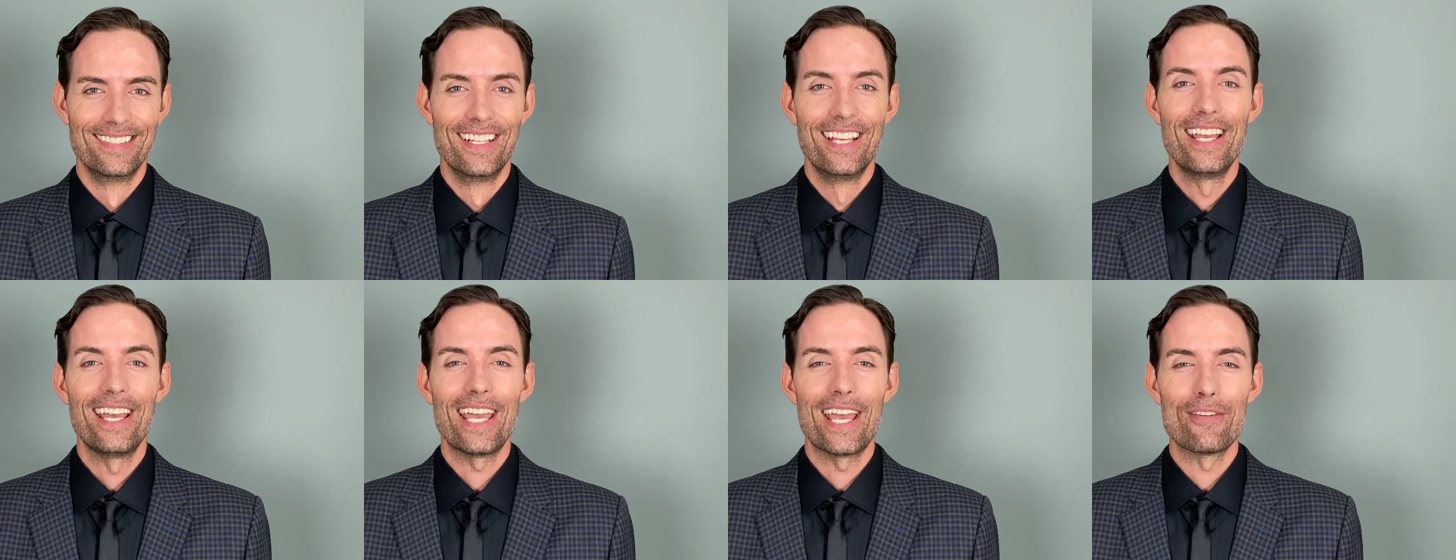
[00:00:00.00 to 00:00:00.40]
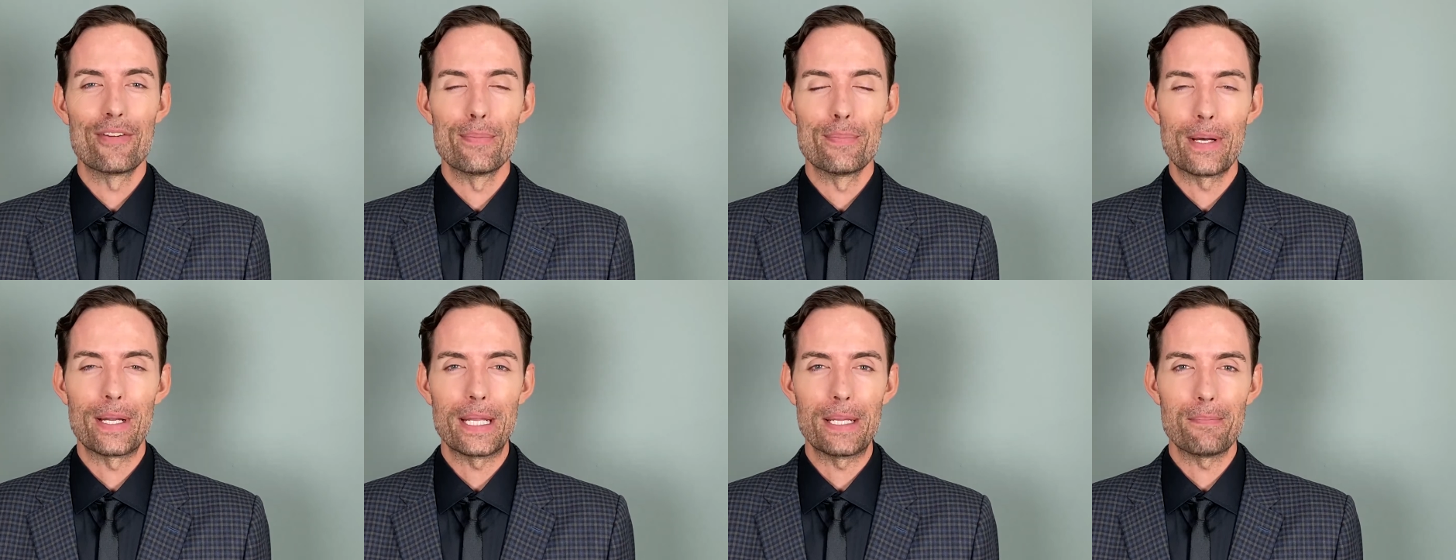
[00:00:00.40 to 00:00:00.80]
Hey
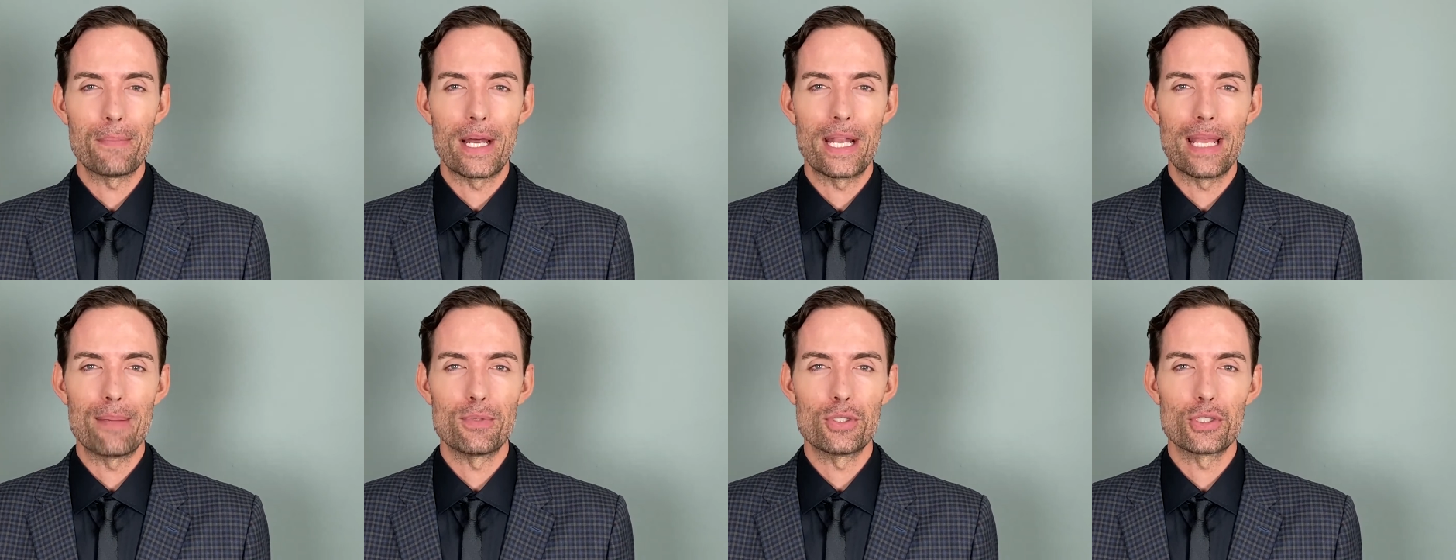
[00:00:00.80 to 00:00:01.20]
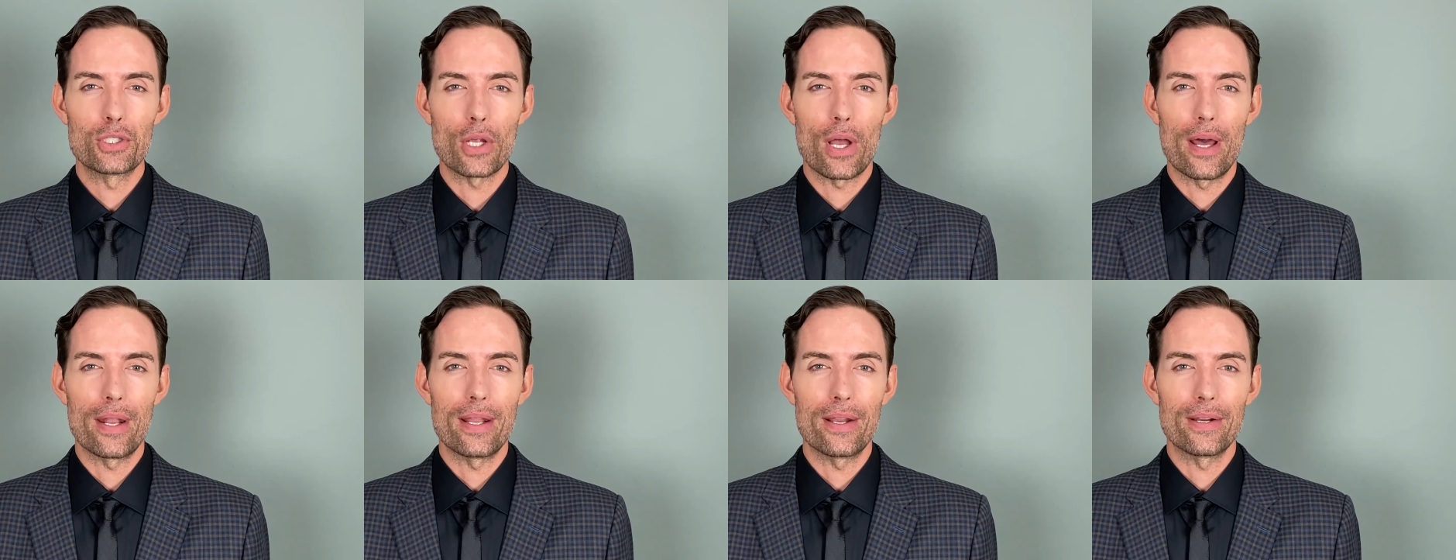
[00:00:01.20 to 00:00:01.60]
everybody, my name's
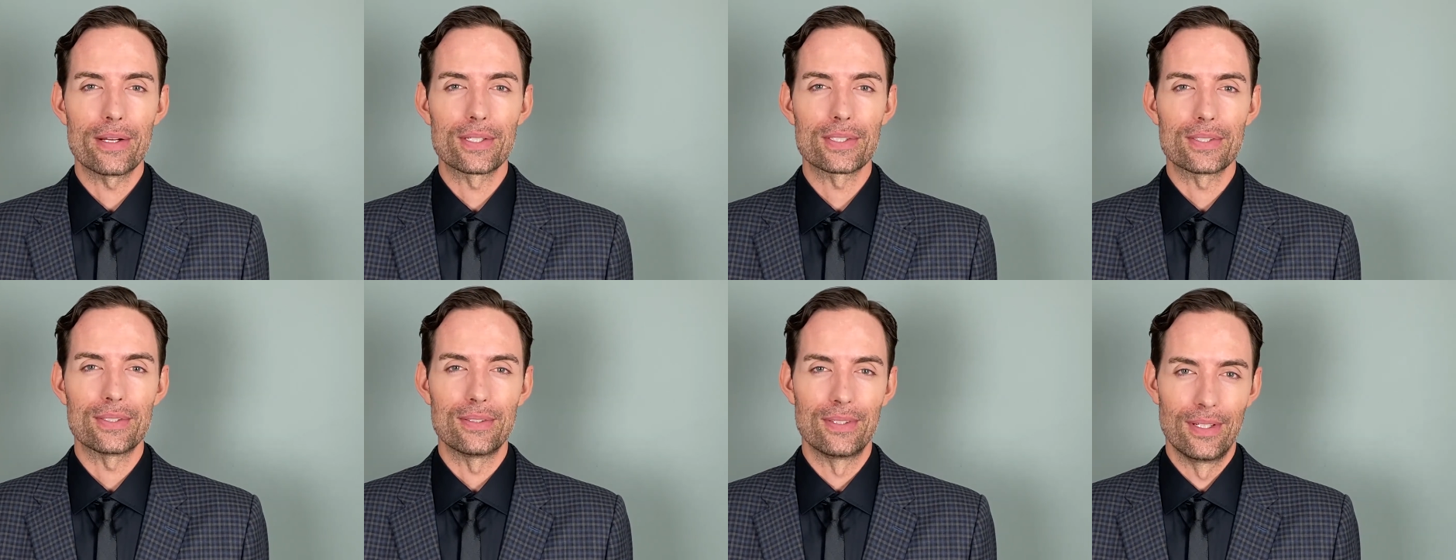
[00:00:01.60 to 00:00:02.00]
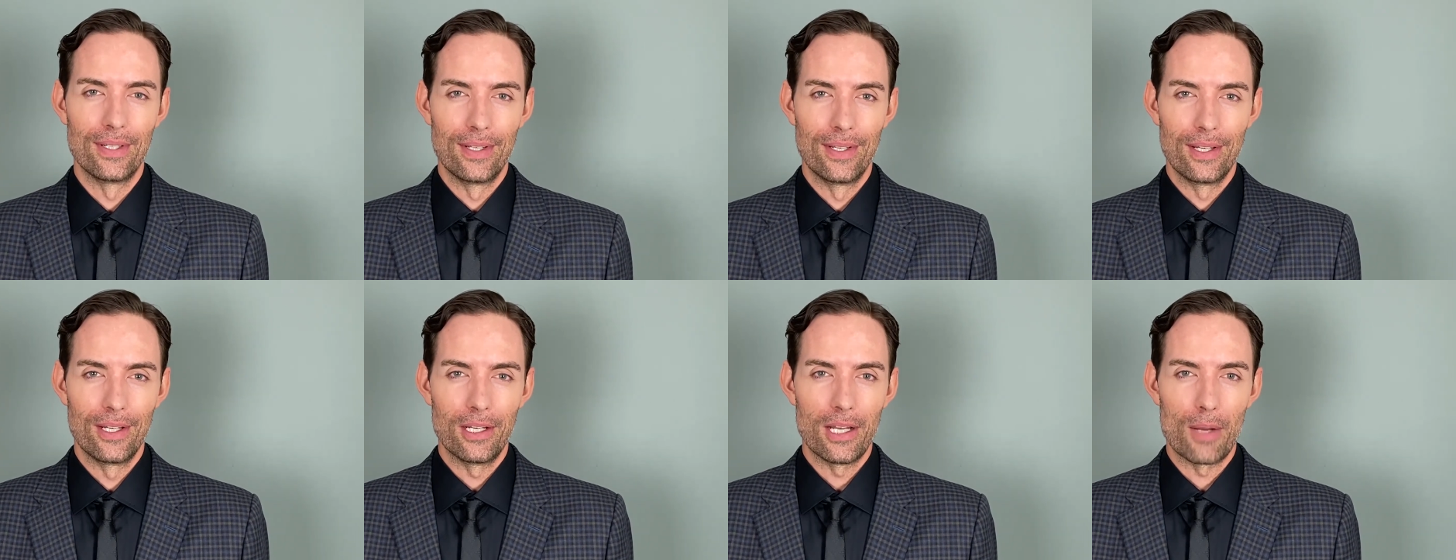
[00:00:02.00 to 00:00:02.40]
John Erickson.
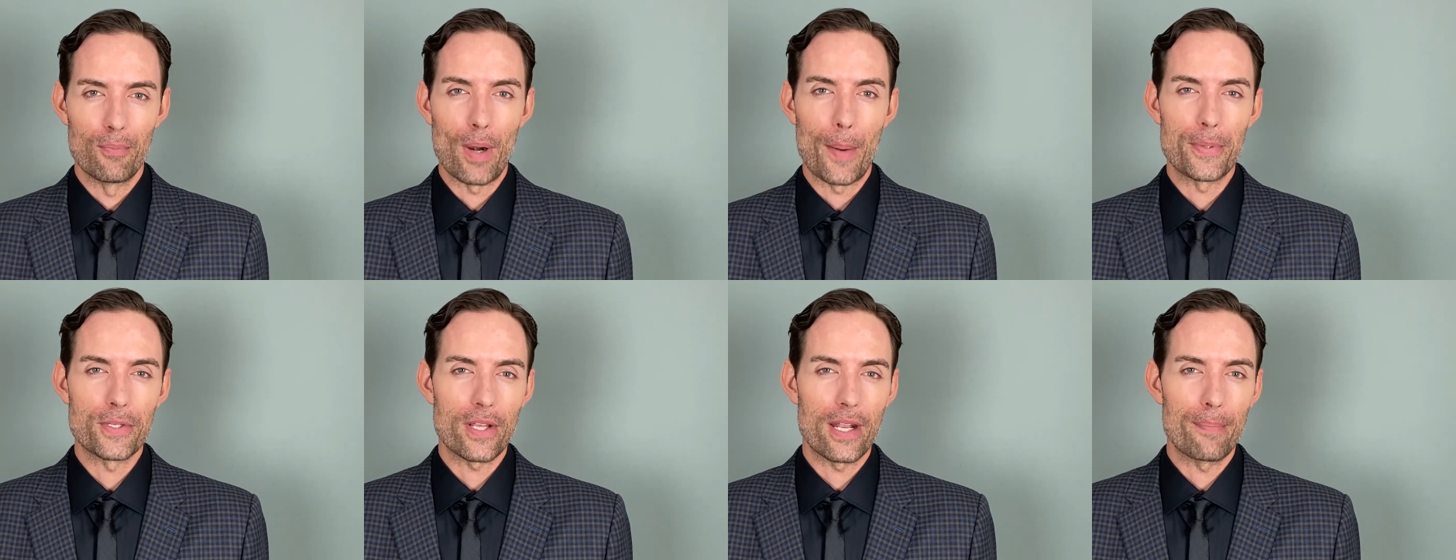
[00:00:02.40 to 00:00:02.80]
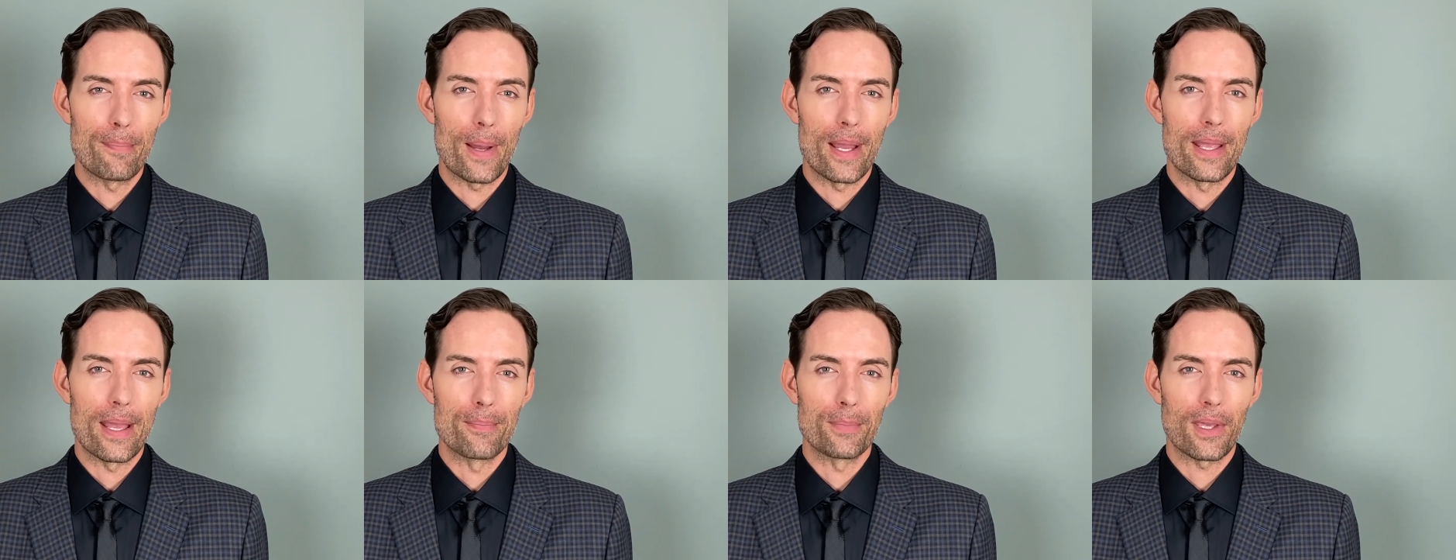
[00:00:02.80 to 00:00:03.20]
I'm represented
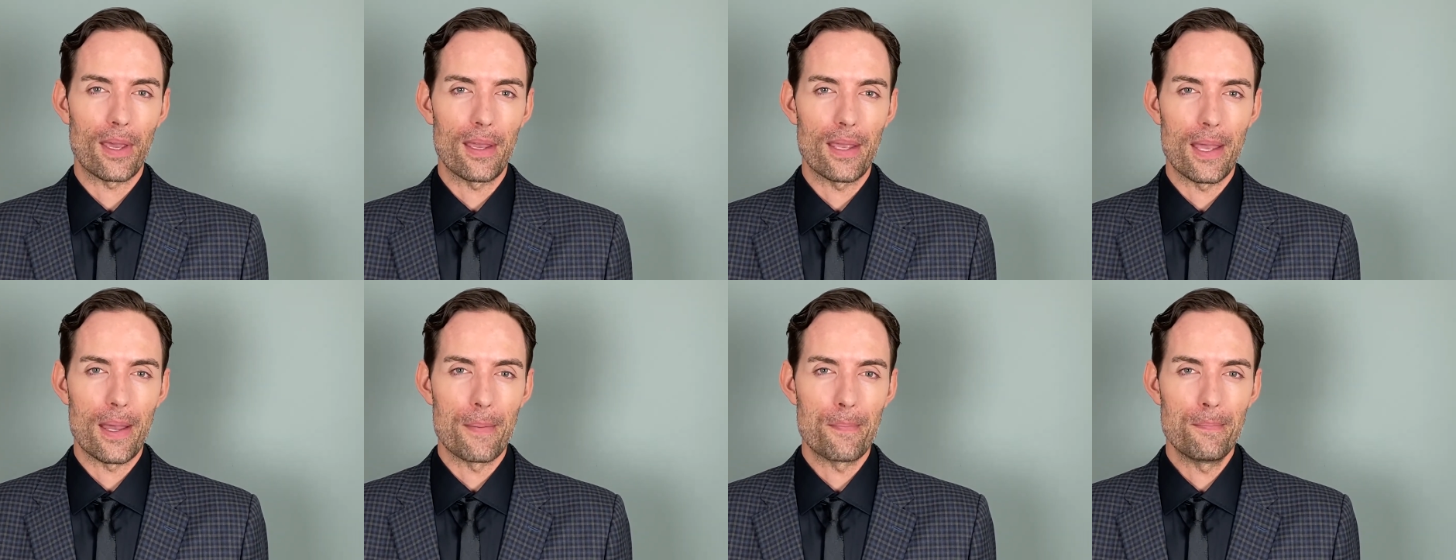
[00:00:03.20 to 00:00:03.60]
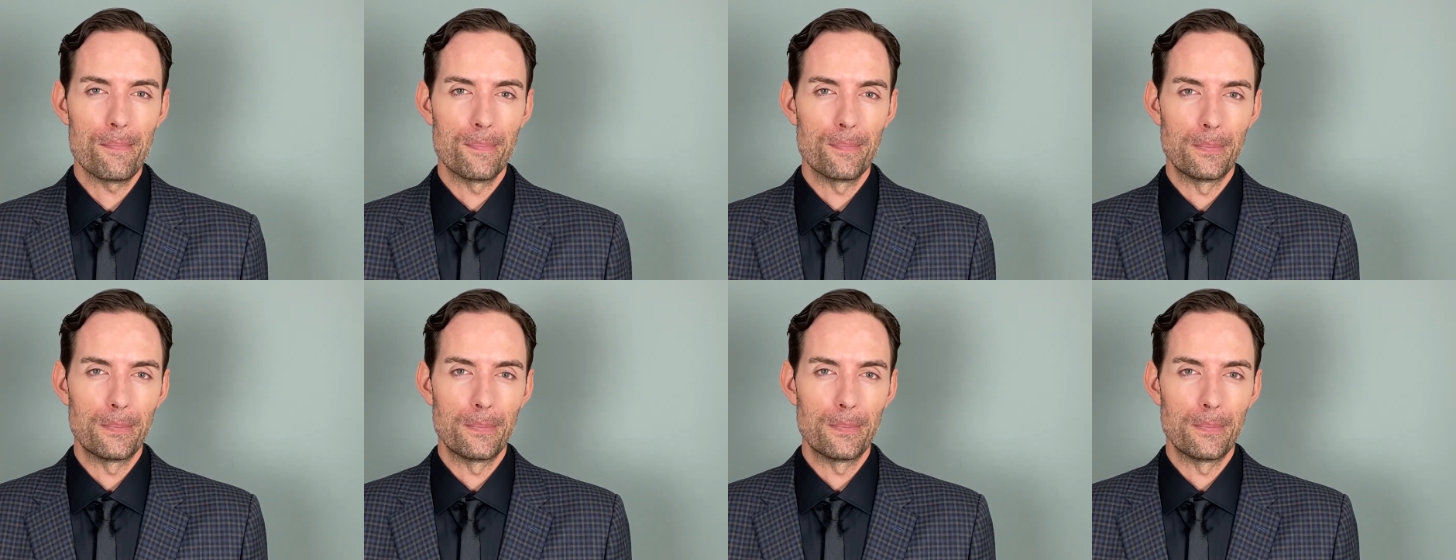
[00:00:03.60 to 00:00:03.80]
by MKM,